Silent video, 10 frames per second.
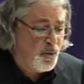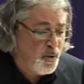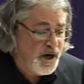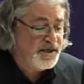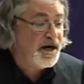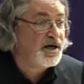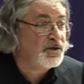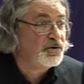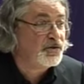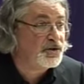or
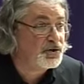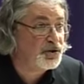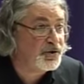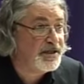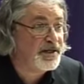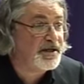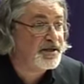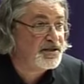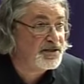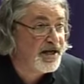100
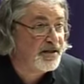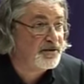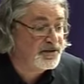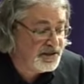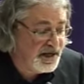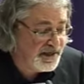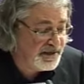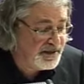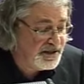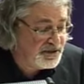trillion cells,
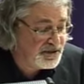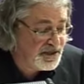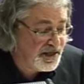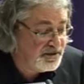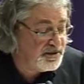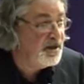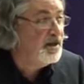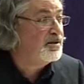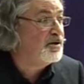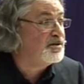like yeast cells,
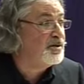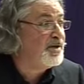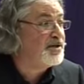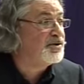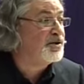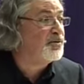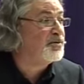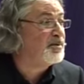not to mention